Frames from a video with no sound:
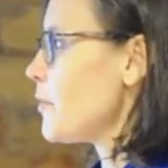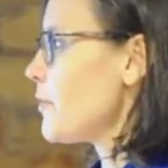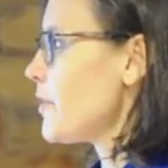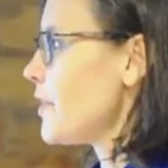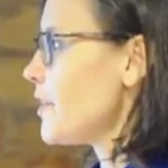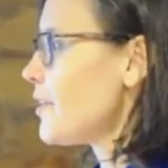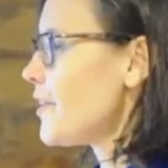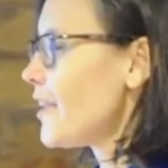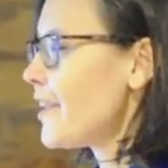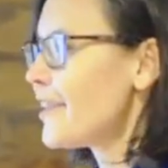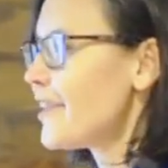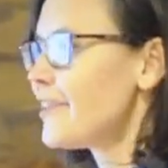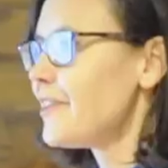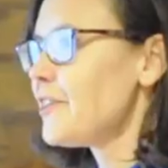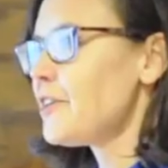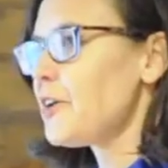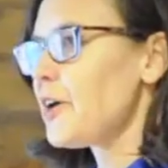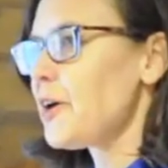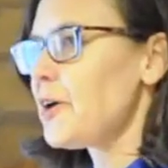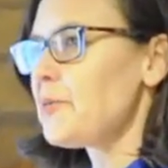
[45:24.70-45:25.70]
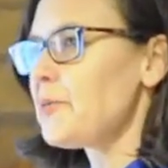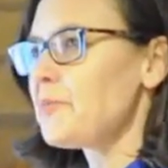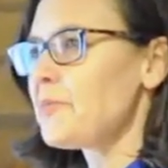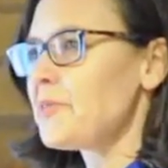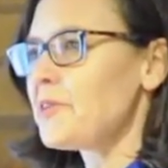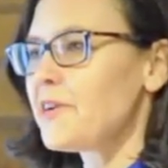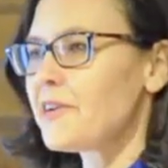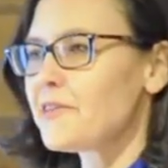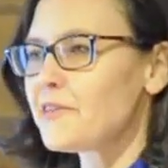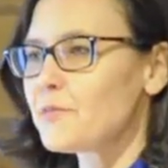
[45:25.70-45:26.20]
There
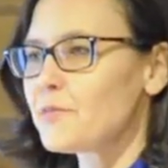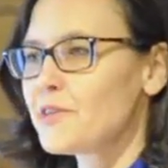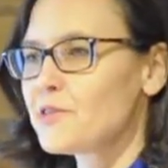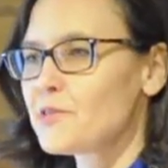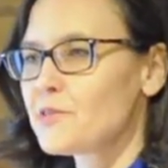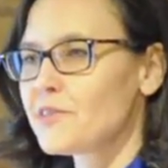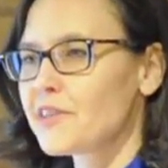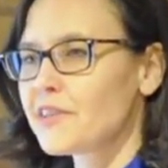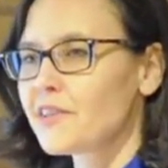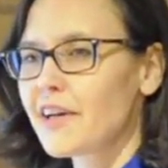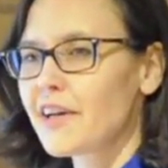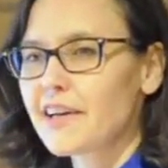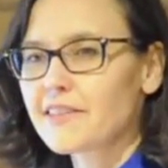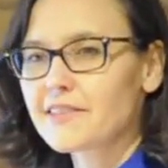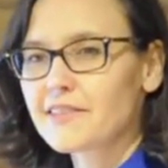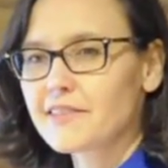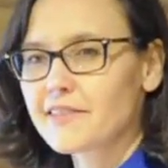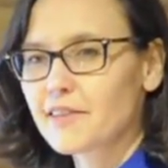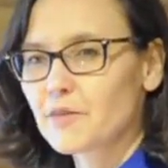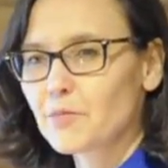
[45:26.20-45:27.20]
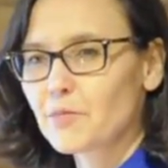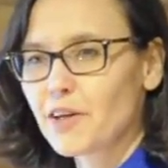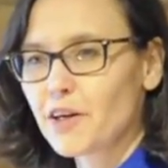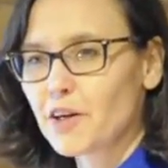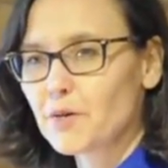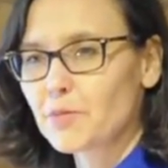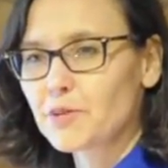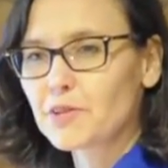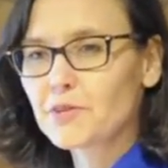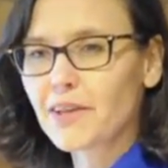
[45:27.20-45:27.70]
are some interesting glasses that
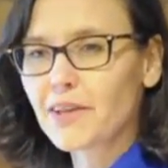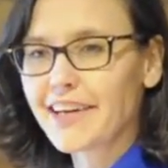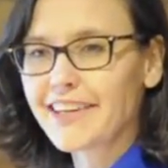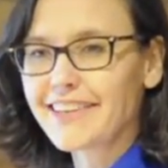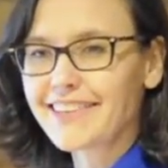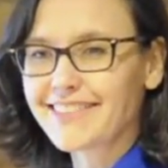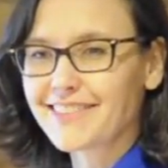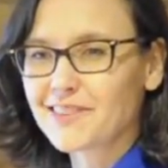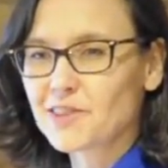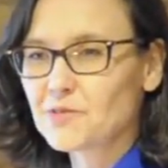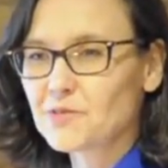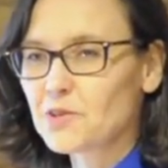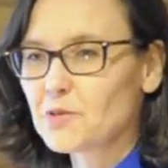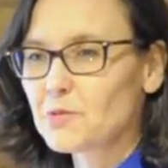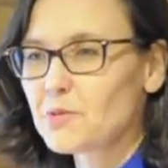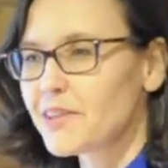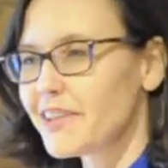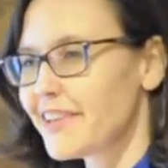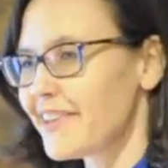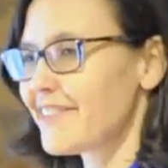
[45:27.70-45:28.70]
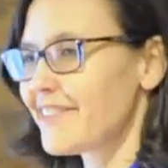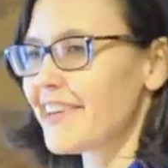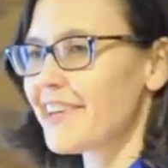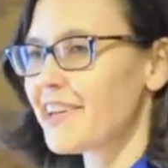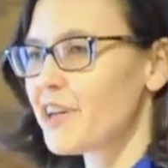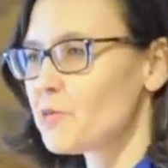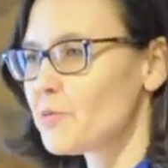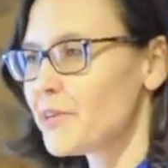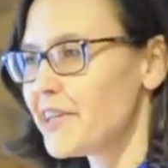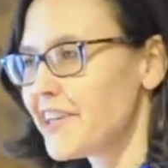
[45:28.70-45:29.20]
block blue light. So if you're really set
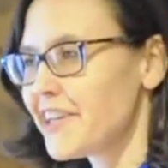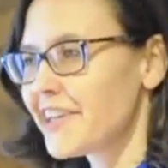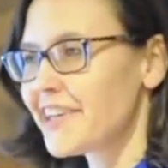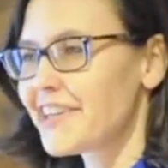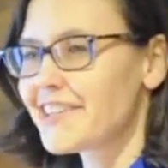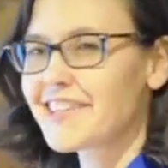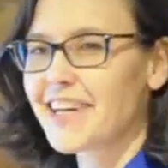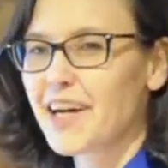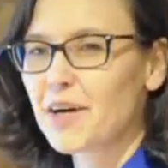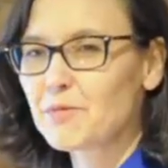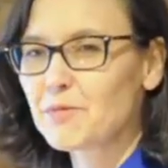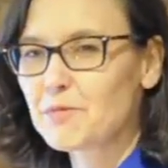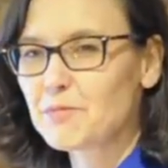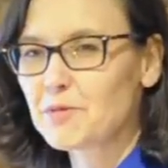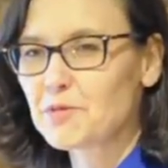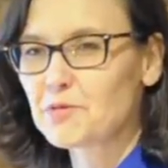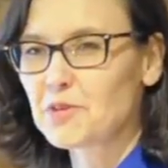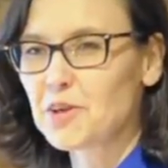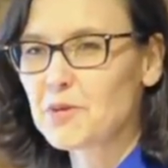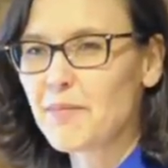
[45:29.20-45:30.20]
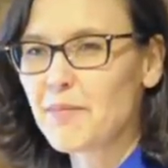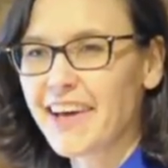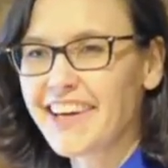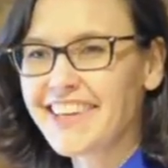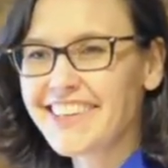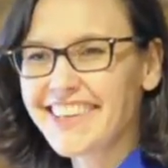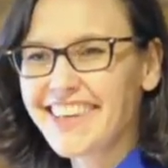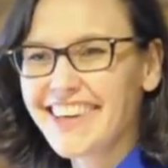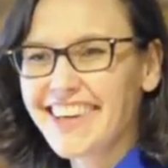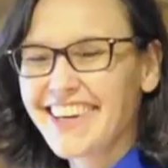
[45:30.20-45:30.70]
on reading on a tablet before
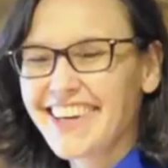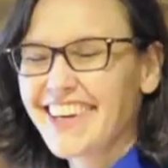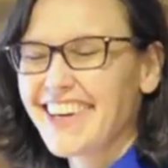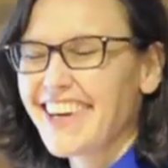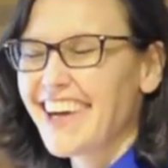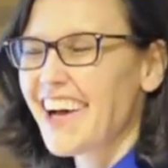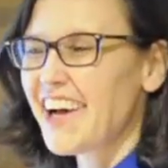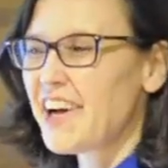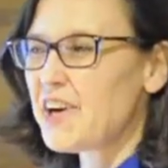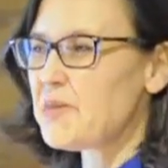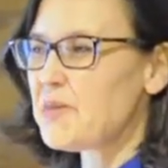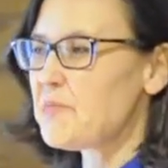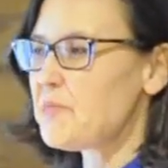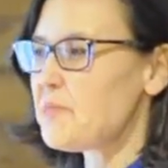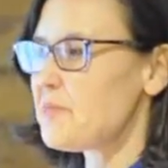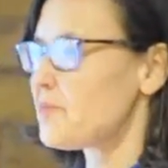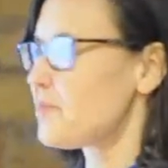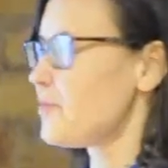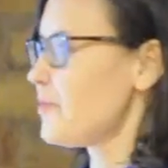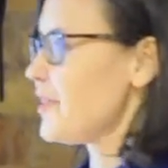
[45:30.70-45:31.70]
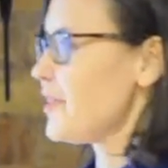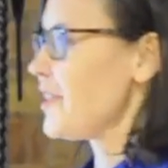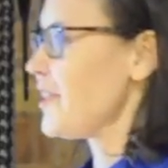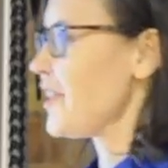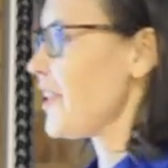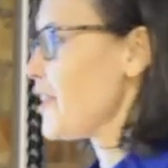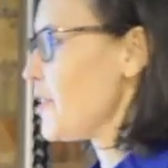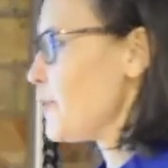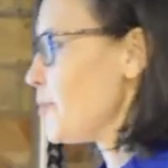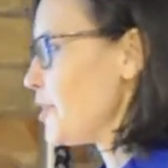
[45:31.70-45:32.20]
bed, you can
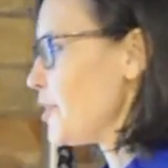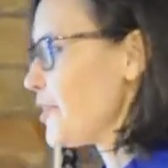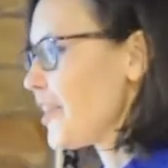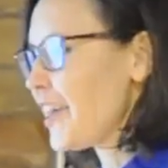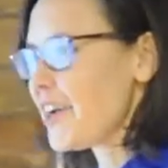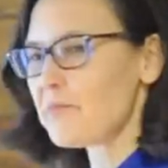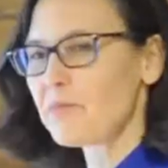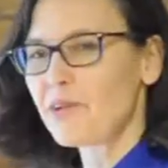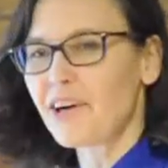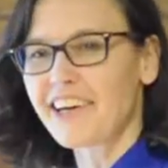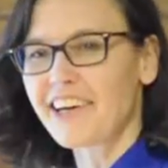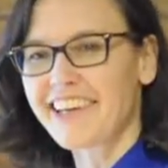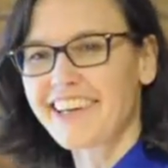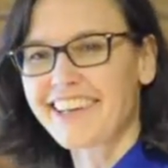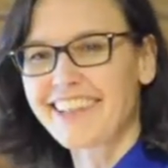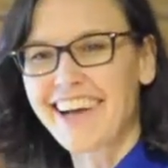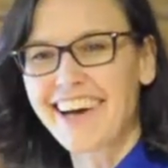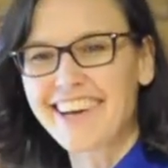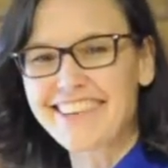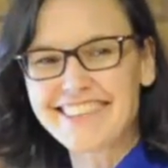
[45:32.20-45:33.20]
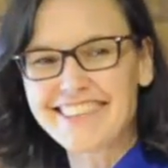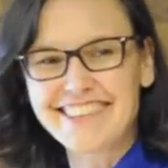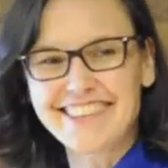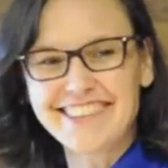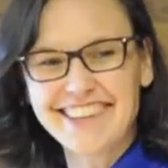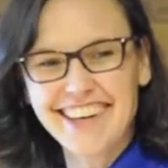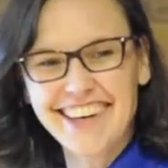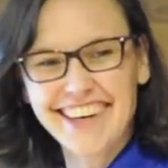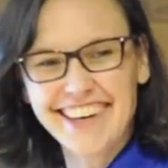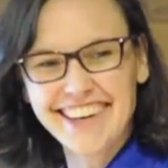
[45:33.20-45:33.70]
get the blue light blocking
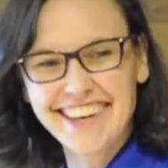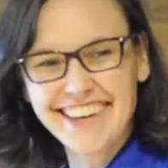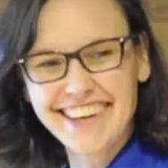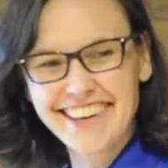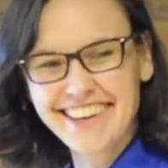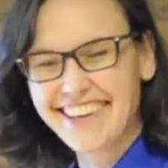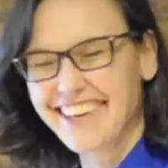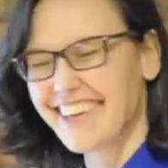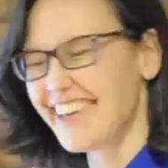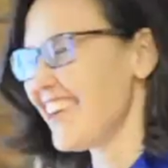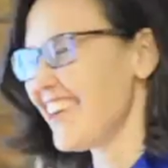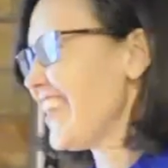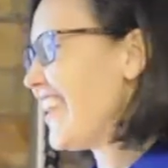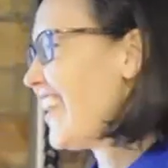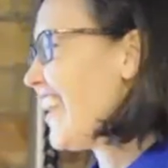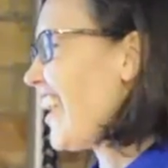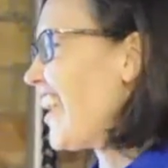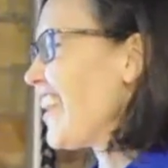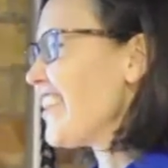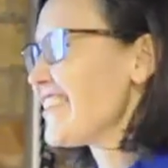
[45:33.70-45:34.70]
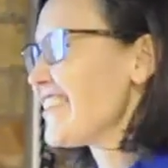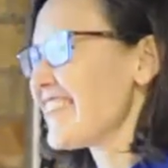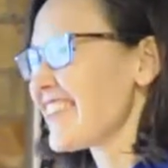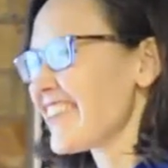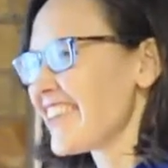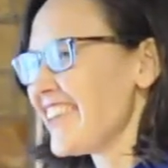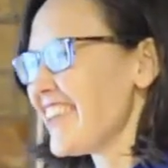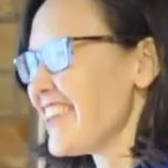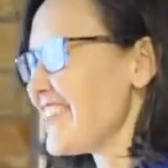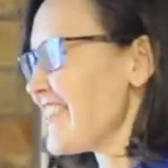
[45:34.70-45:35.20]
glasses. I was
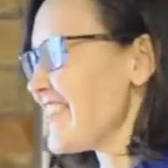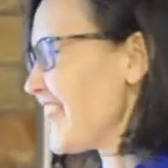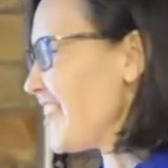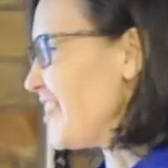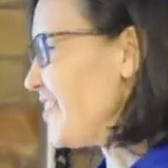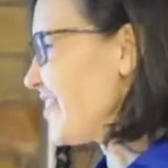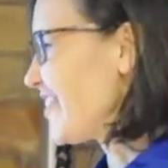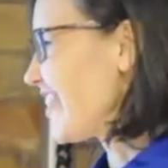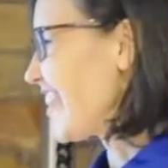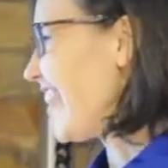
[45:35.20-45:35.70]
looking into them.